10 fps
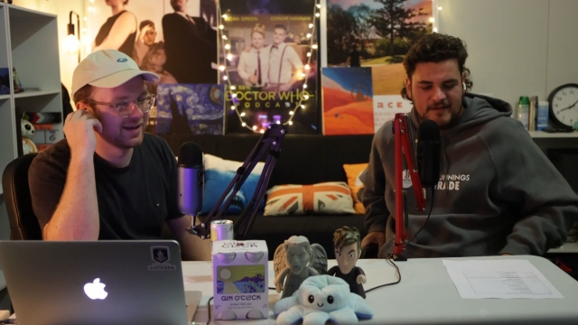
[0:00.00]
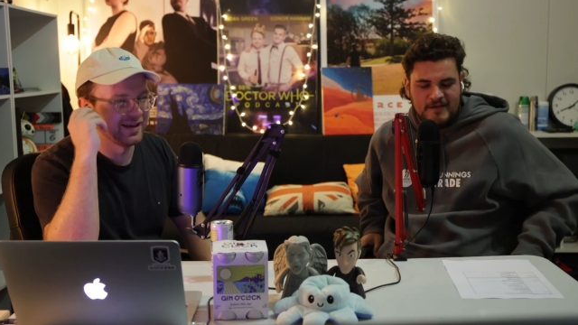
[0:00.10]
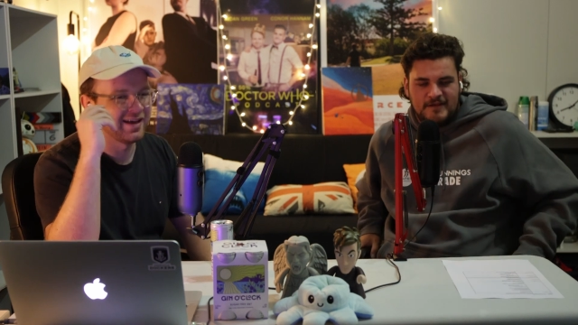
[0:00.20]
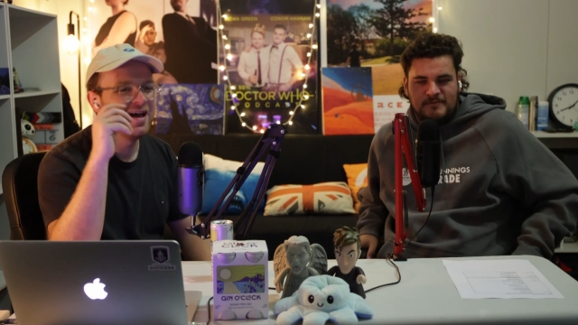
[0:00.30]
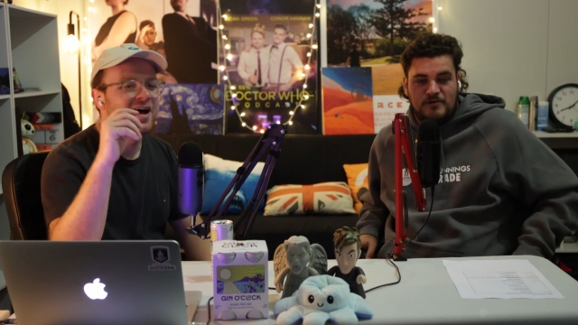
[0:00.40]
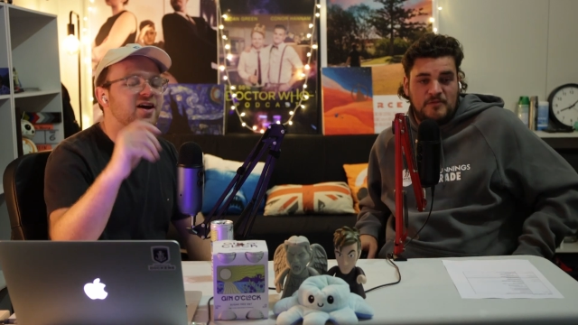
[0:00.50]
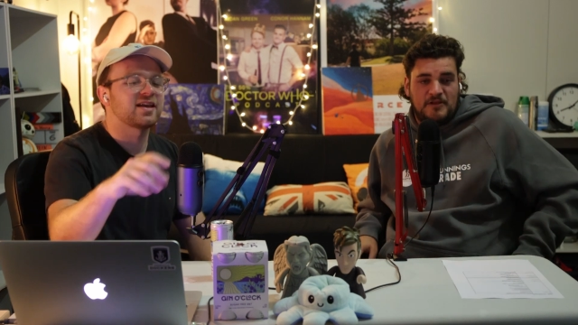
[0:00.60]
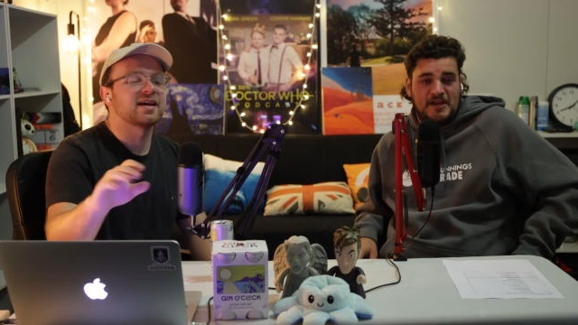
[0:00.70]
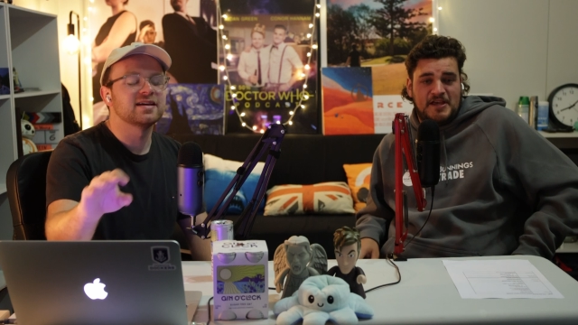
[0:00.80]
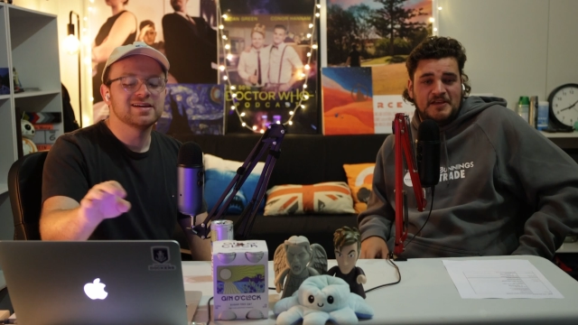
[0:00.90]

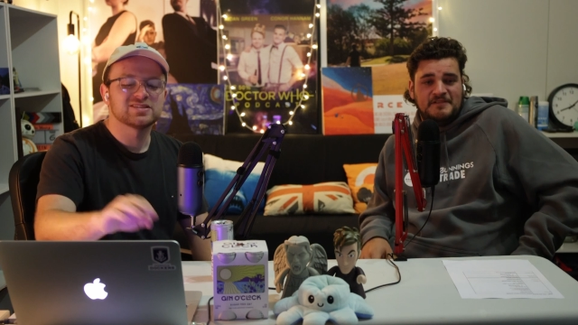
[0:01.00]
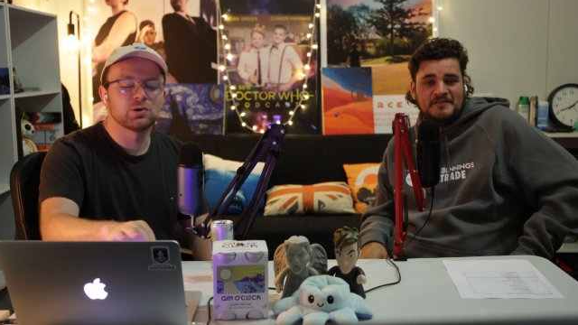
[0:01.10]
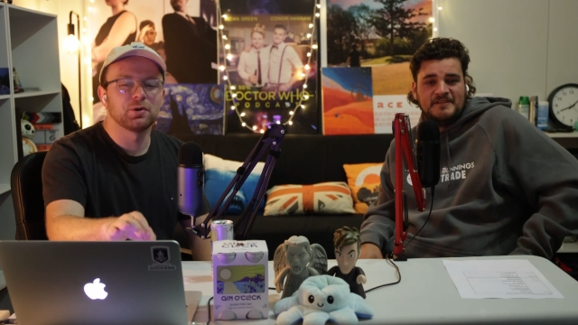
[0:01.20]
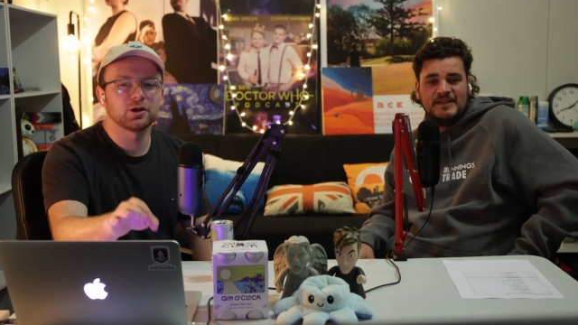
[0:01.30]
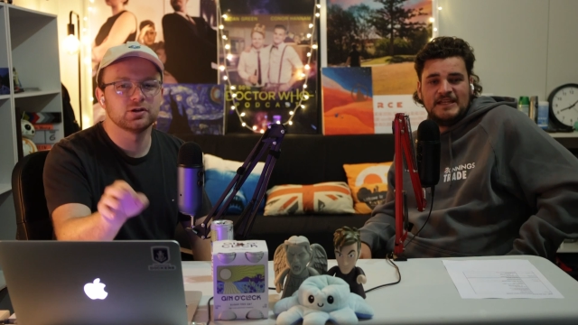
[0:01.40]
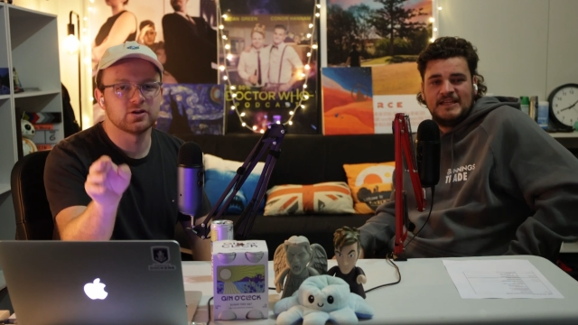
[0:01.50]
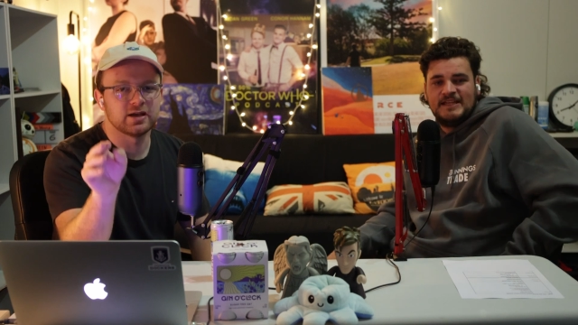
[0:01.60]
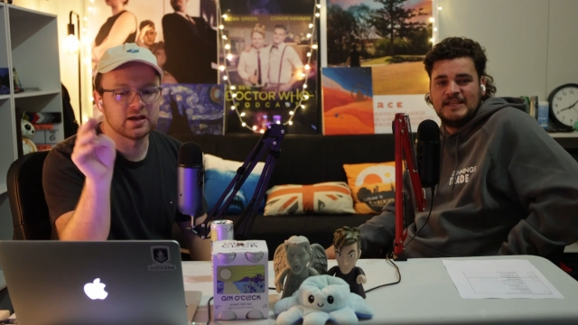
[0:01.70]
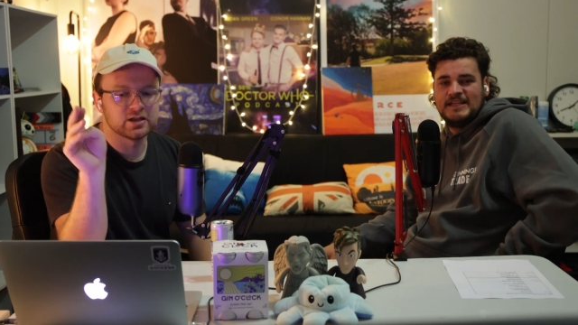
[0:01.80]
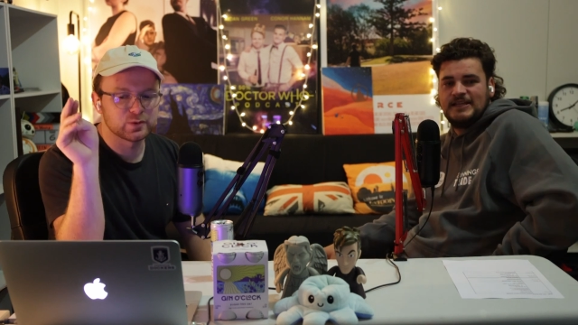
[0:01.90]
Speaker 1: okay, so what we're going to
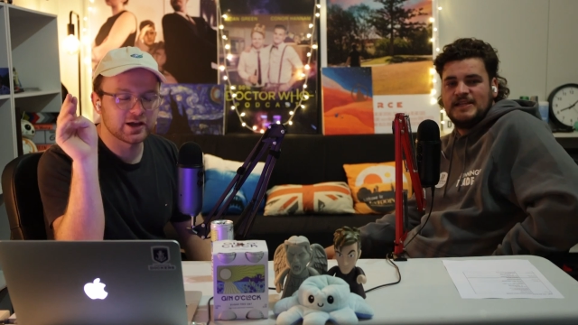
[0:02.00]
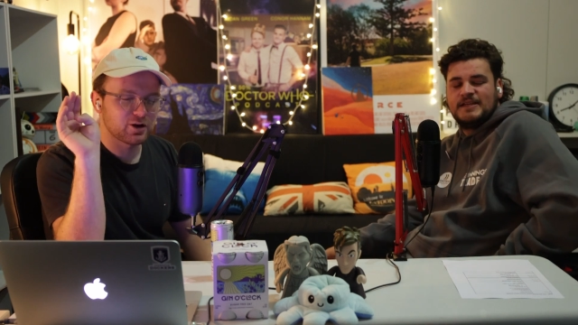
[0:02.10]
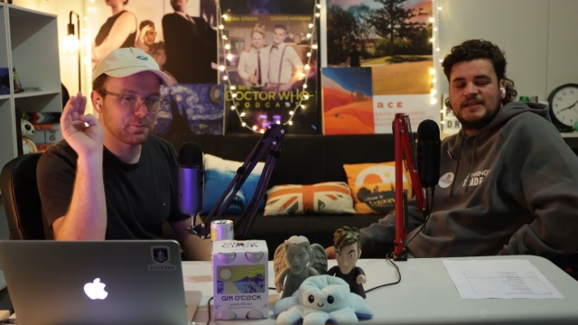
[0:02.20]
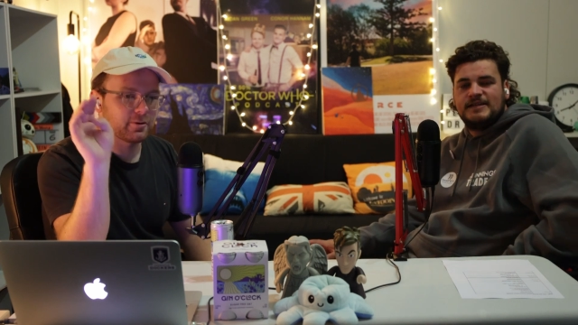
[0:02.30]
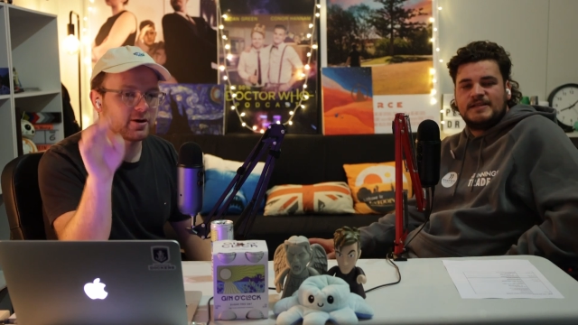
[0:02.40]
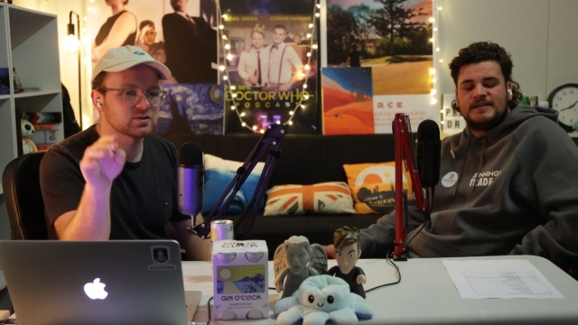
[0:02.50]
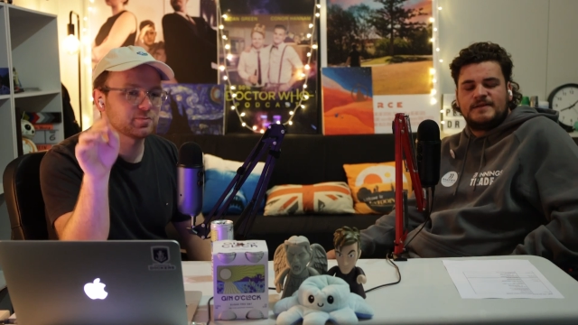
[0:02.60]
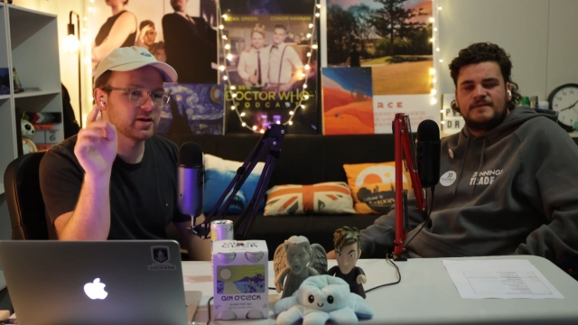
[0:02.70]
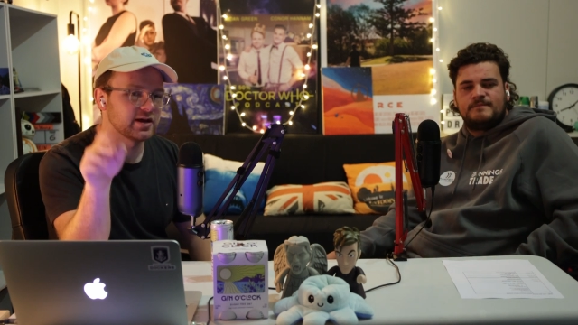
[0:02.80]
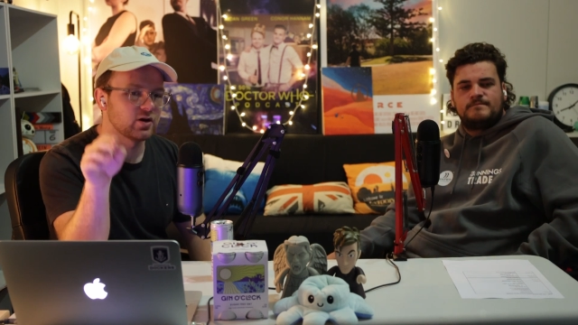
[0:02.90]
do here is we're going to
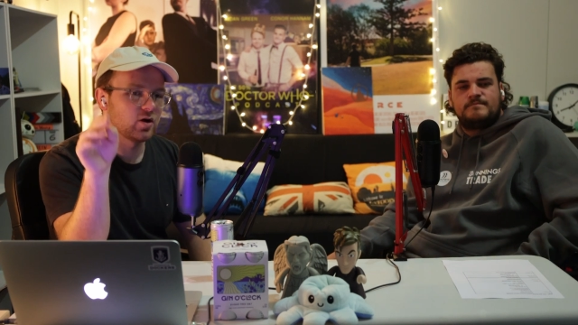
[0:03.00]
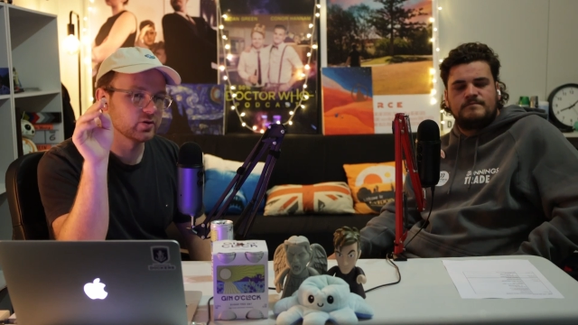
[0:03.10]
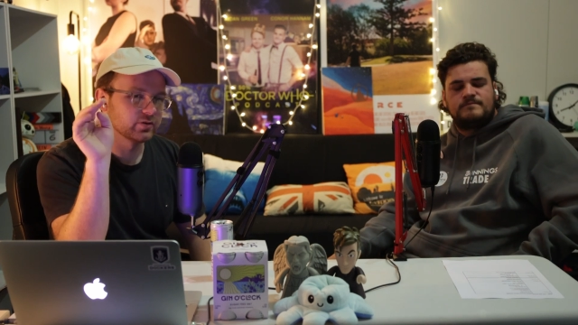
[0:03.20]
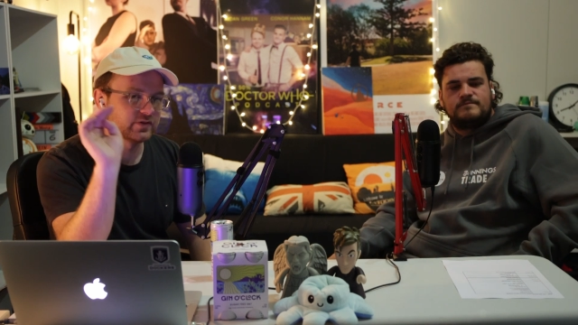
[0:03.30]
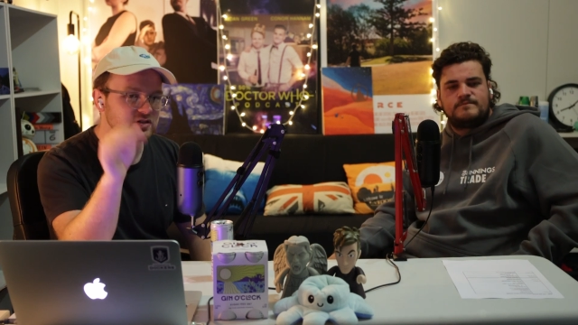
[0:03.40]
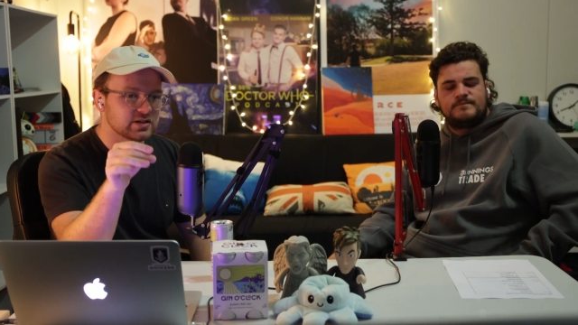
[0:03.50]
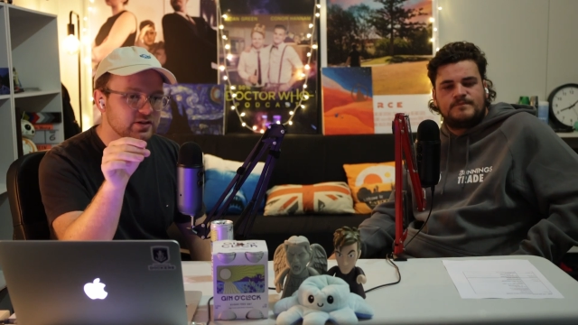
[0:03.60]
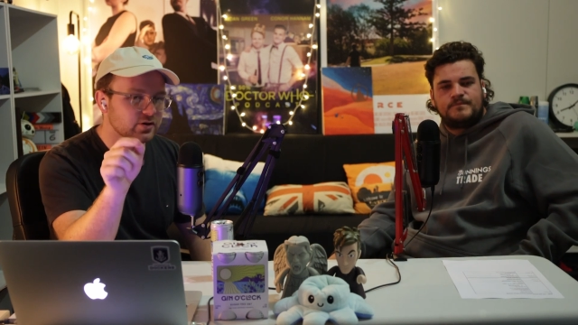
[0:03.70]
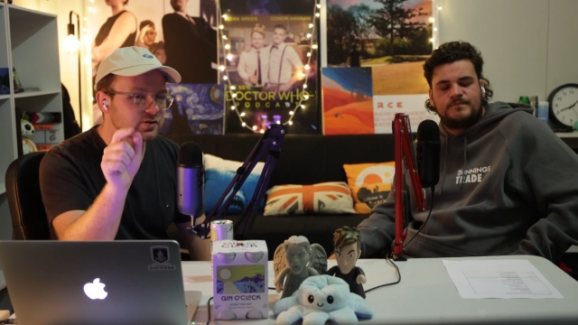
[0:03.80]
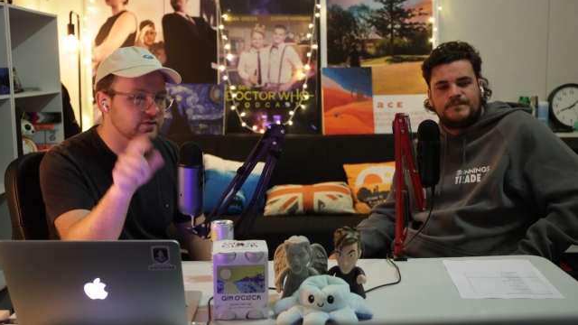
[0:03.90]
press play on Vincent
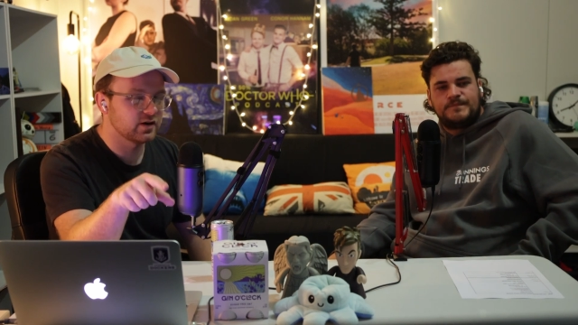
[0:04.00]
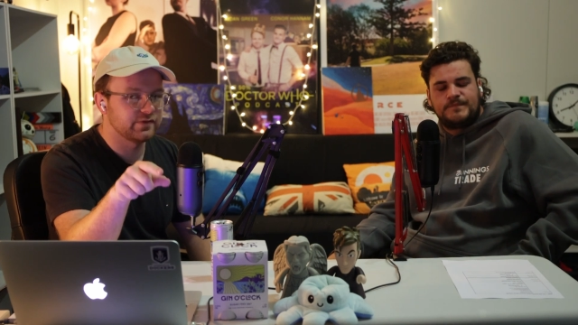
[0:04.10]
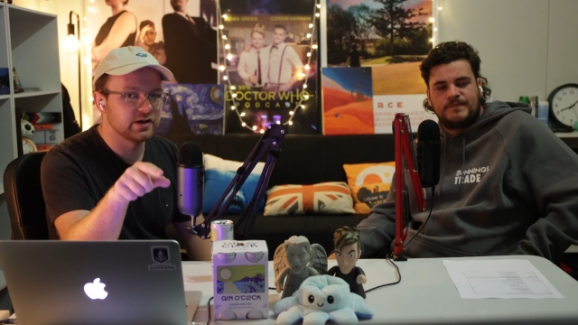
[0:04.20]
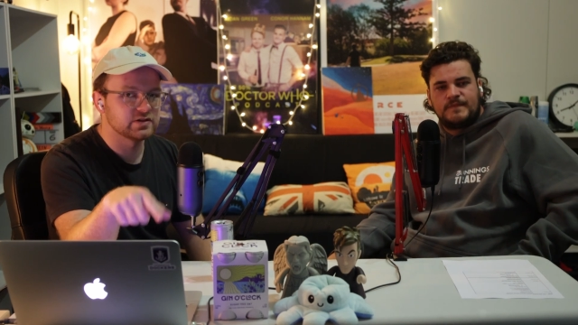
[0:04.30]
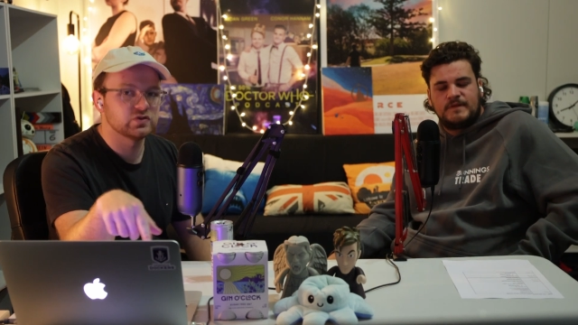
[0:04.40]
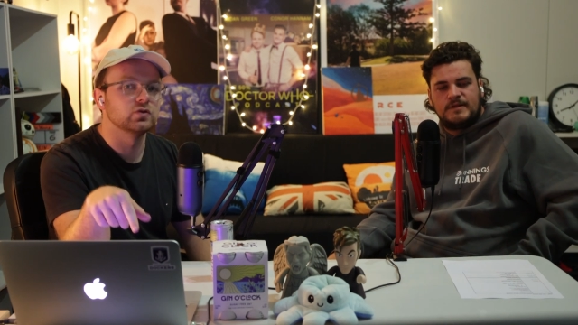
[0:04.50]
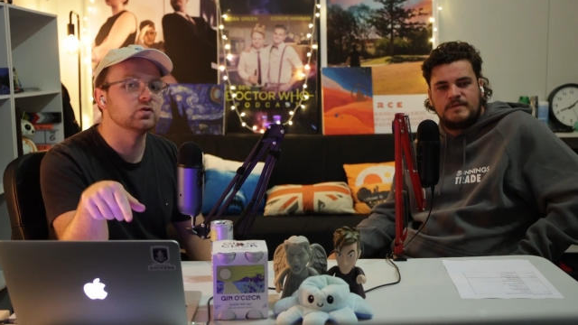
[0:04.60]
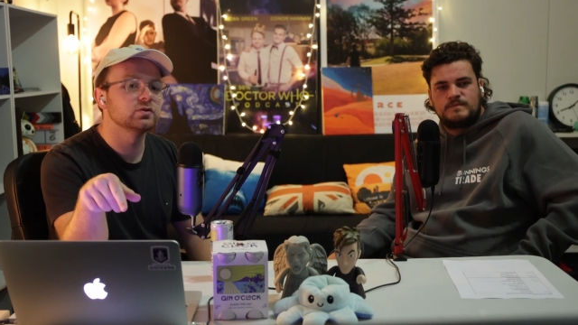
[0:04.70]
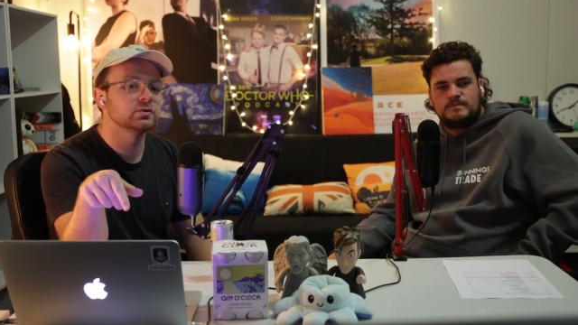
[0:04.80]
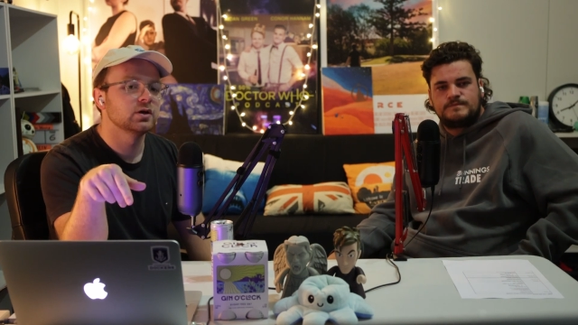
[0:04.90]
and the Doctor very, very
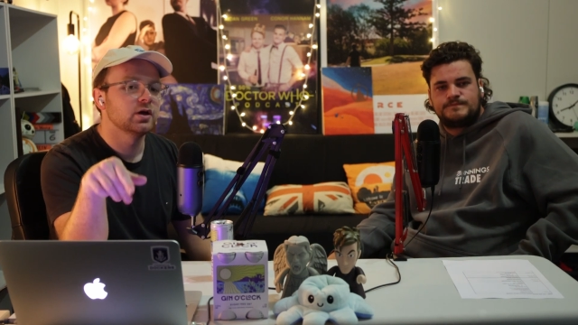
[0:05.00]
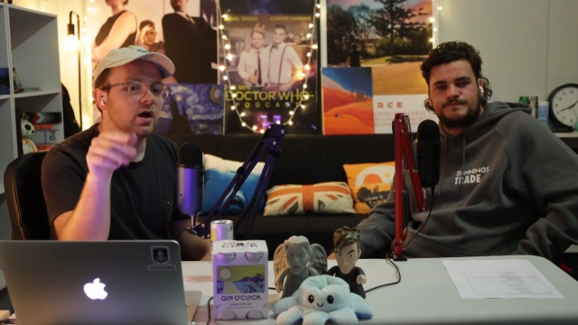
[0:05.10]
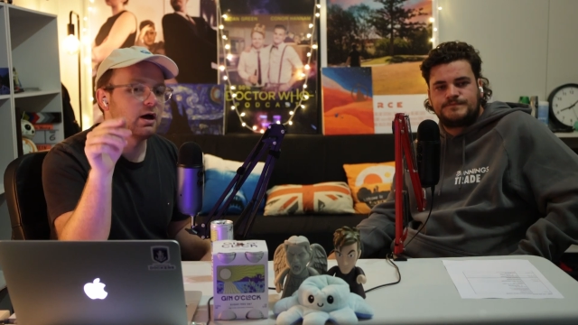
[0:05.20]
soon.